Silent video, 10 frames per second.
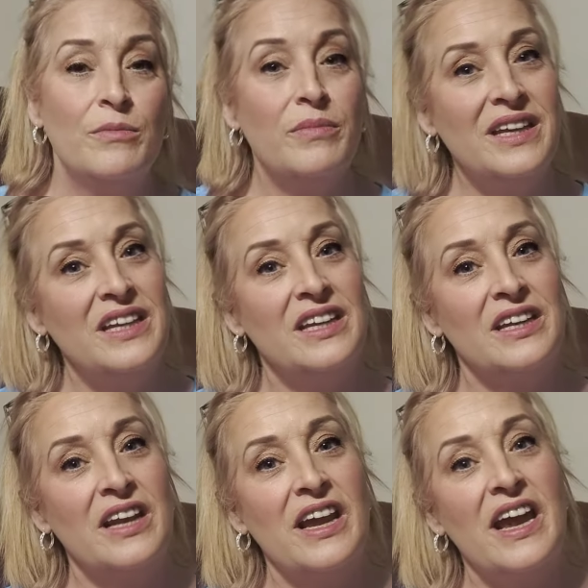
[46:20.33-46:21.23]
me
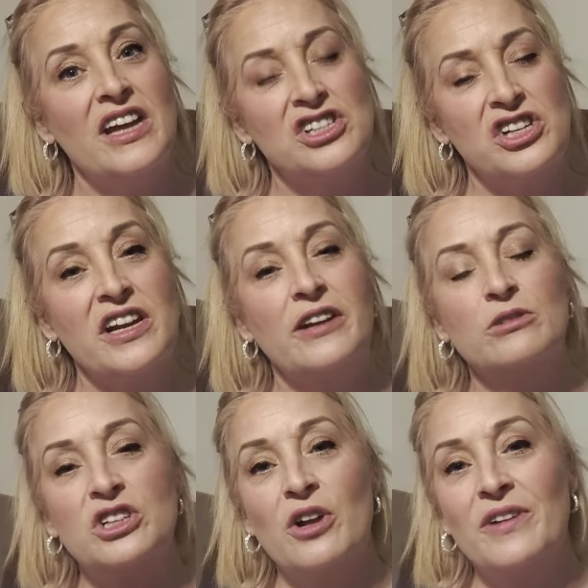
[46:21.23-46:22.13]
and Ashton, I
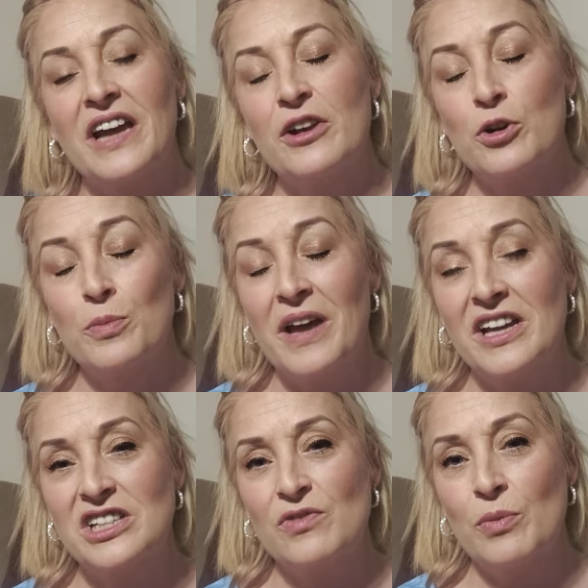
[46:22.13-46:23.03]
know she already got her
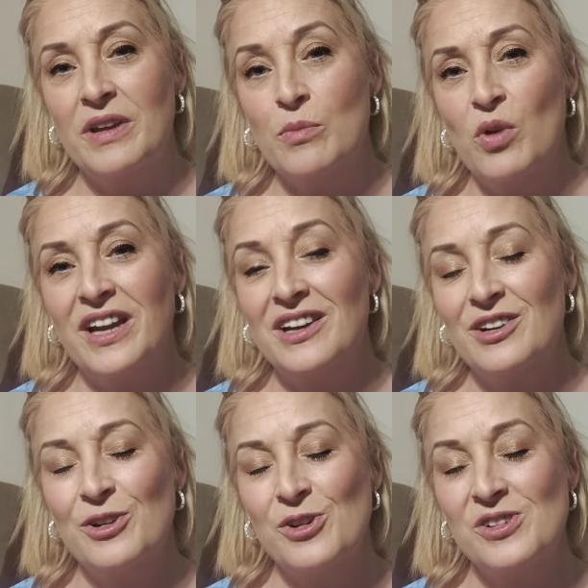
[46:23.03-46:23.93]
package for me. I'm waiting
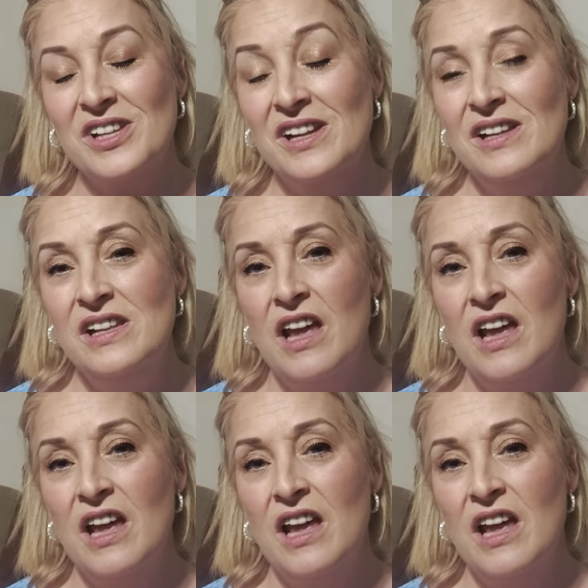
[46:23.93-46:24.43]
on hers.